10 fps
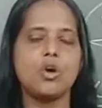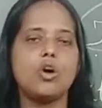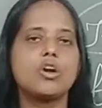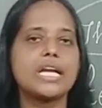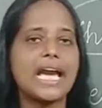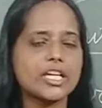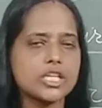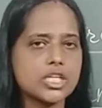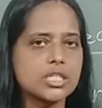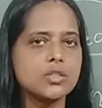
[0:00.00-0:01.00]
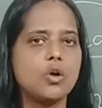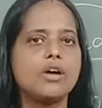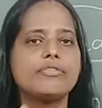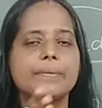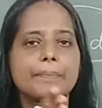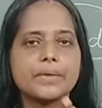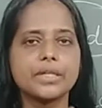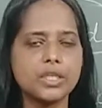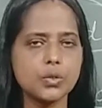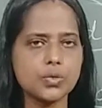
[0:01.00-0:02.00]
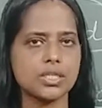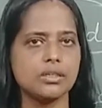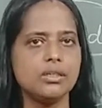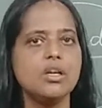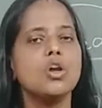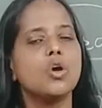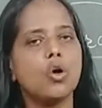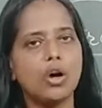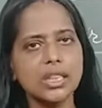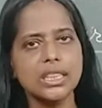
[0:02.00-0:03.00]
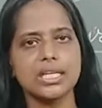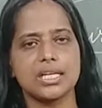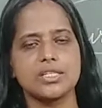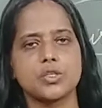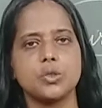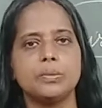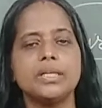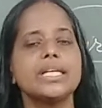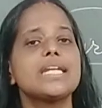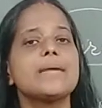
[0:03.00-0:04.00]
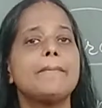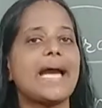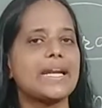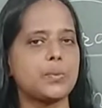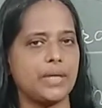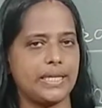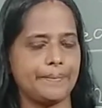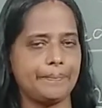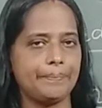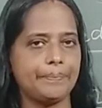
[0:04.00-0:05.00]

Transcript: or action of a producer on the consumer in a bad way.